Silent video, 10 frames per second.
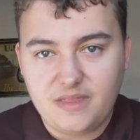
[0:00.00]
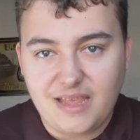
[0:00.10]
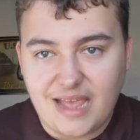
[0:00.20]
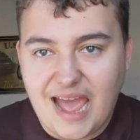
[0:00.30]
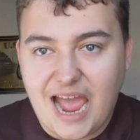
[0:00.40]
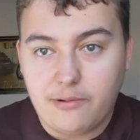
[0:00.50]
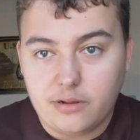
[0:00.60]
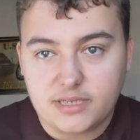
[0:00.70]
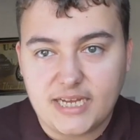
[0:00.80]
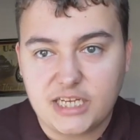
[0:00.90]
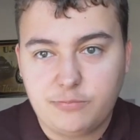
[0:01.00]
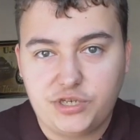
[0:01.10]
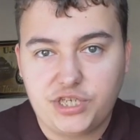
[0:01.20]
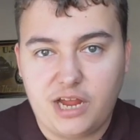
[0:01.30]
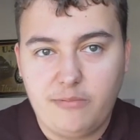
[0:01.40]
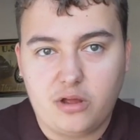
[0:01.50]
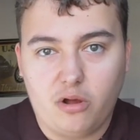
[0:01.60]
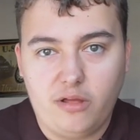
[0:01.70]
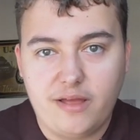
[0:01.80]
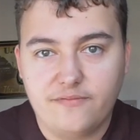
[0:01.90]
your aerial test machine. We
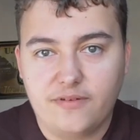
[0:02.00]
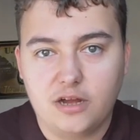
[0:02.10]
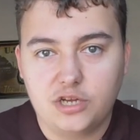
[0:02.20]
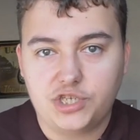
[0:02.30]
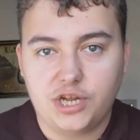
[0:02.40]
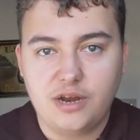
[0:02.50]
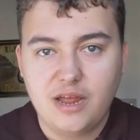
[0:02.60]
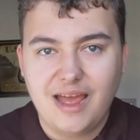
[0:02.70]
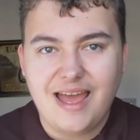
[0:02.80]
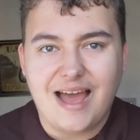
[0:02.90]
call it inversion.